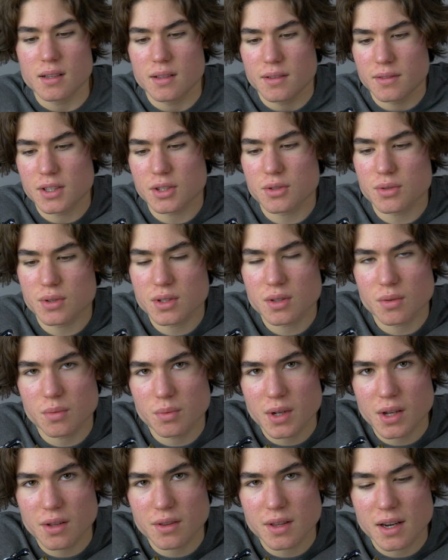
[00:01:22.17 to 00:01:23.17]
this was the
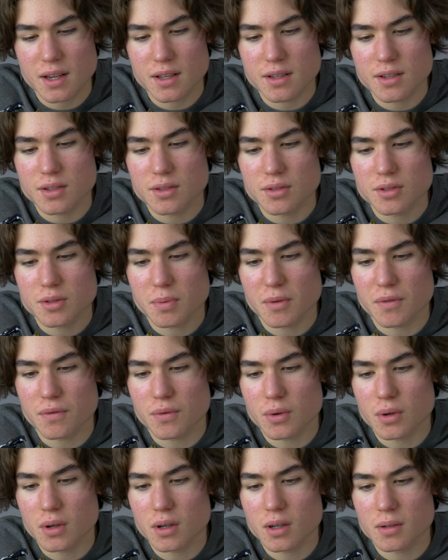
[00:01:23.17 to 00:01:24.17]
reel that I used
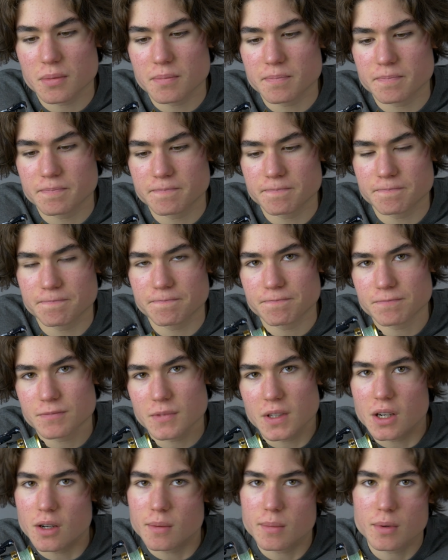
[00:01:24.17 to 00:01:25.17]
before
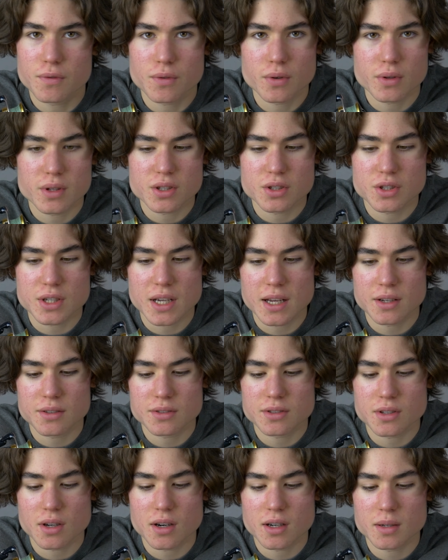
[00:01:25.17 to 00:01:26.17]
this channel
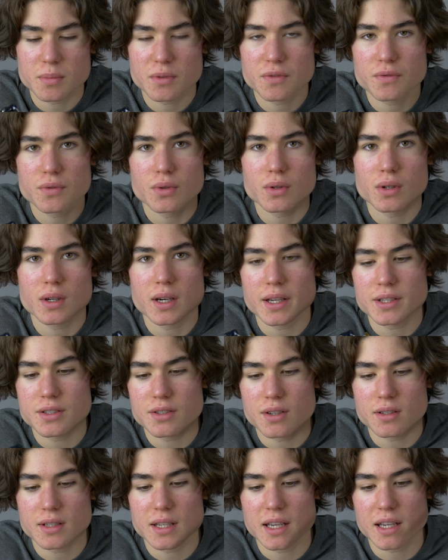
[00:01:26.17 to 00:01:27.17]
started, before I
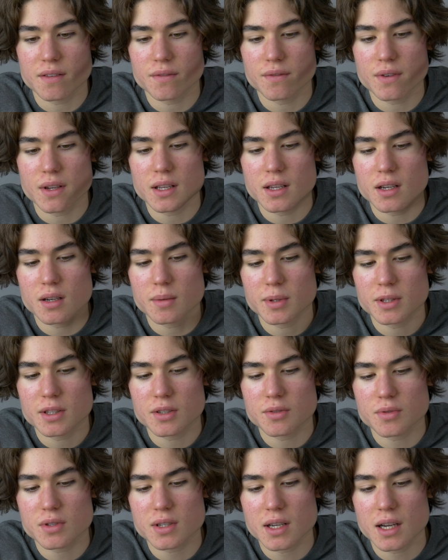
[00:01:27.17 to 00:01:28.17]
started taking video. But
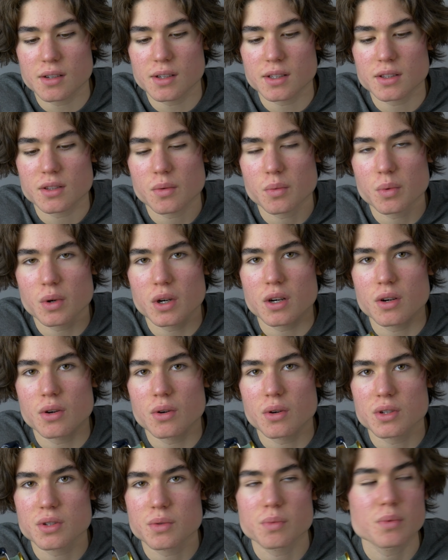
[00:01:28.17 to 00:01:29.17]
this was kind of like the
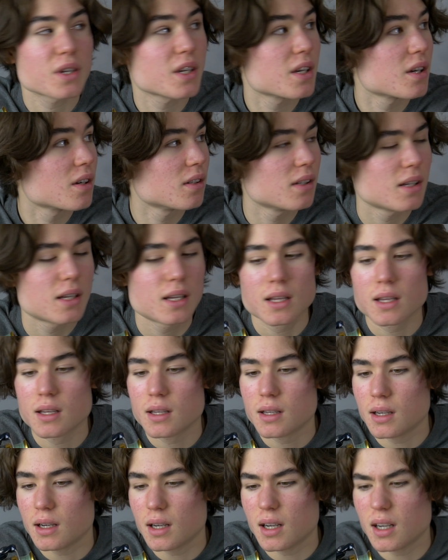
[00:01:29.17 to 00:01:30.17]
workhorse reel.
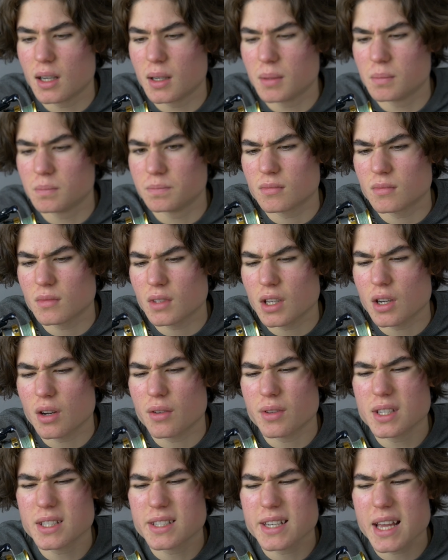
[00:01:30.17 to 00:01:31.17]
You
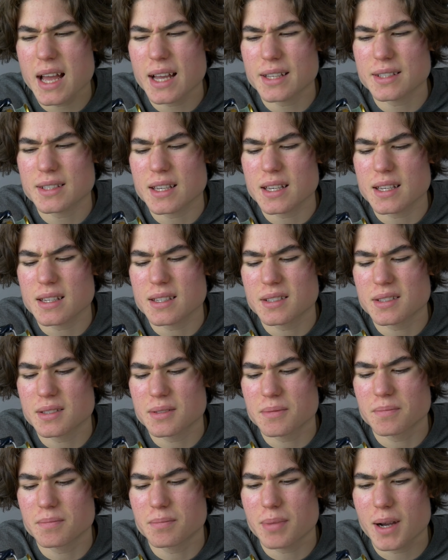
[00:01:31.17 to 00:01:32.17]
know, these
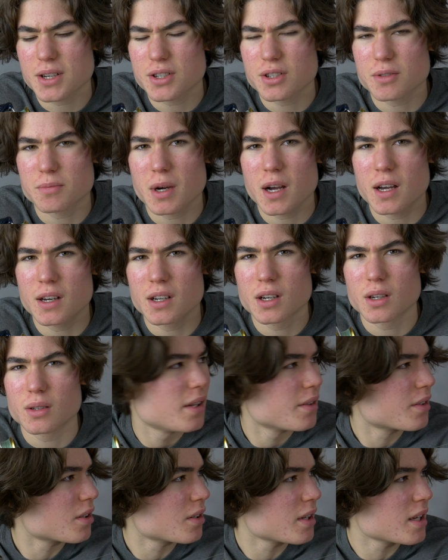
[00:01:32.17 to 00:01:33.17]
Nascis by
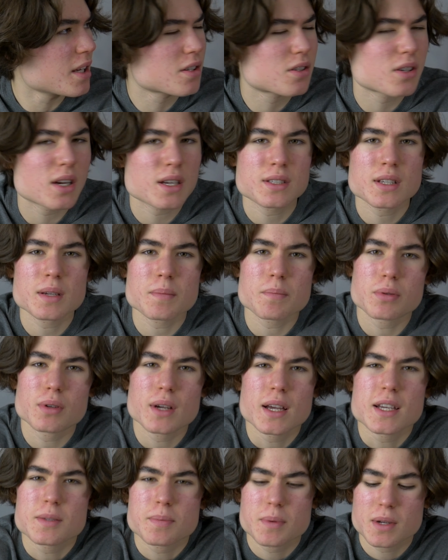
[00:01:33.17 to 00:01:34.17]
Shimano, they're an interesting
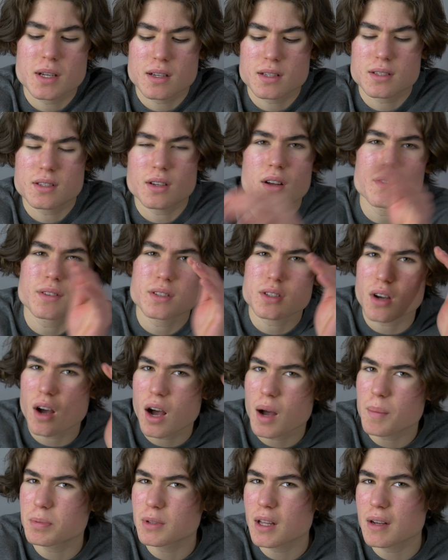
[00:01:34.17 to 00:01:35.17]
place because on the
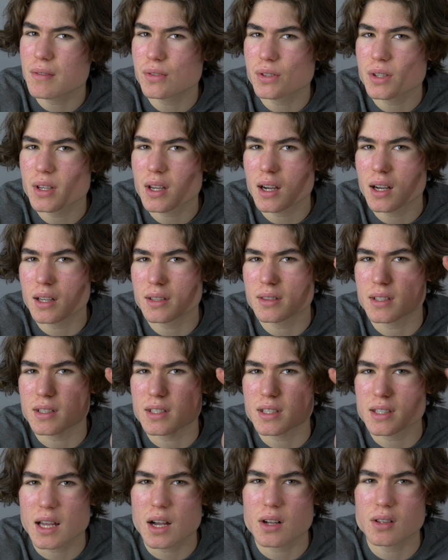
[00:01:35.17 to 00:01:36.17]
top level you got the
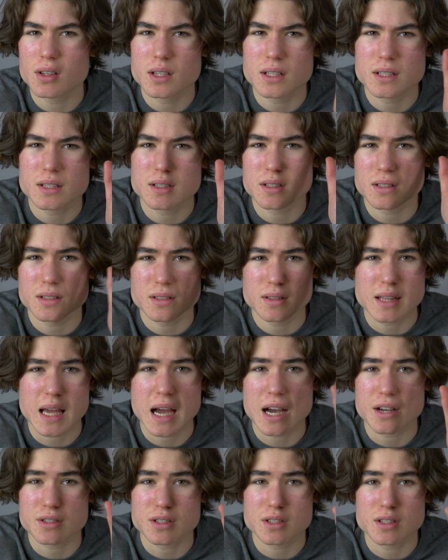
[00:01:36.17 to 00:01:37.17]
Stella's
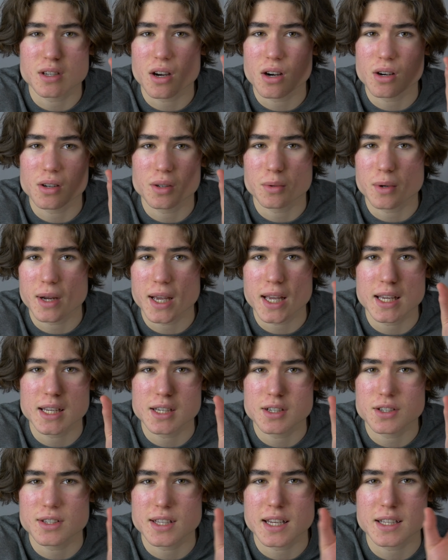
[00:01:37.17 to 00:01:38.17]
$1,000
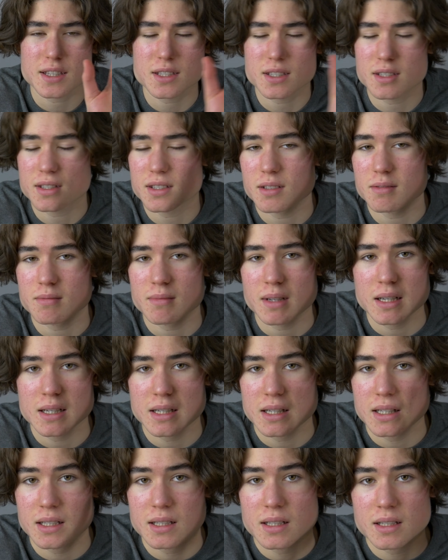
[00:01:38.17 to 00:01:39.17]
range. That's
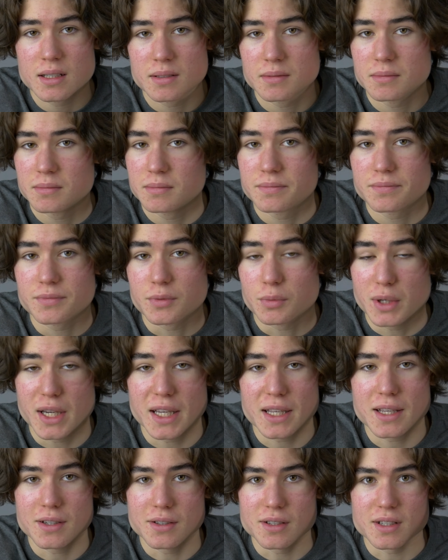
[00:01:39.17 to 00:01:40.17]

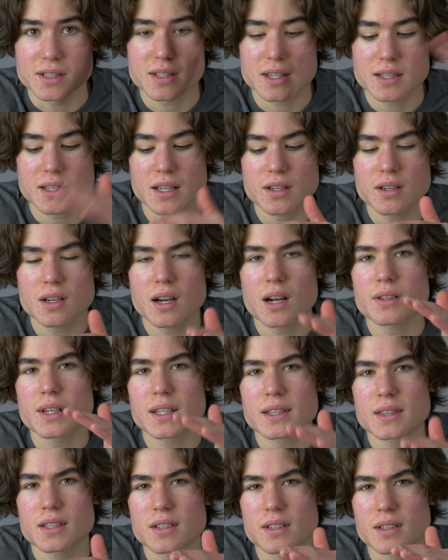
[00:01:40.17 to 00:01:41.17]
ridiculous. And then you got
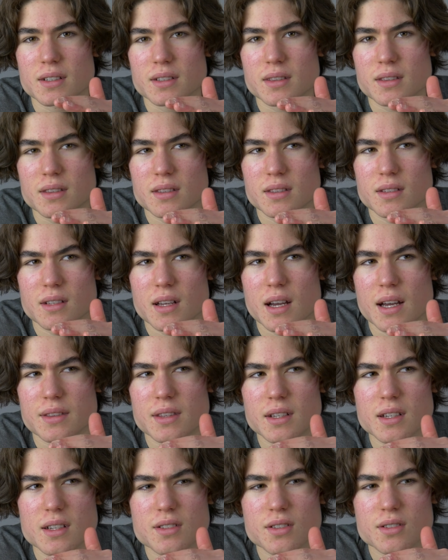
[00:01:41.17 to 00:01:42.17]
like the, I
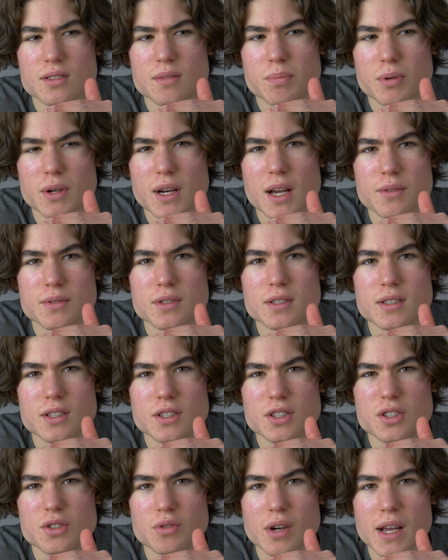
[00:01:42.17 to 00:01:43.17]
think it's pronounced the
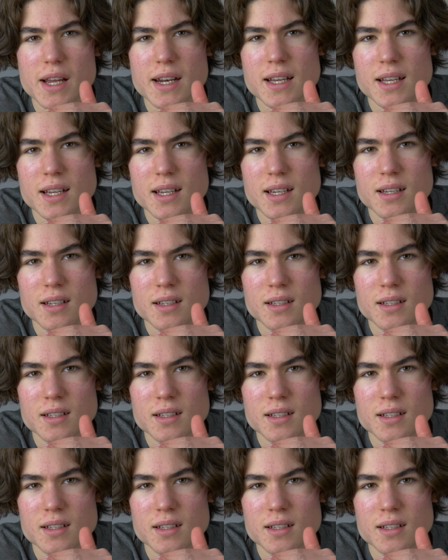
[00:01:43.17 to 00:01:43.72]
Stridic,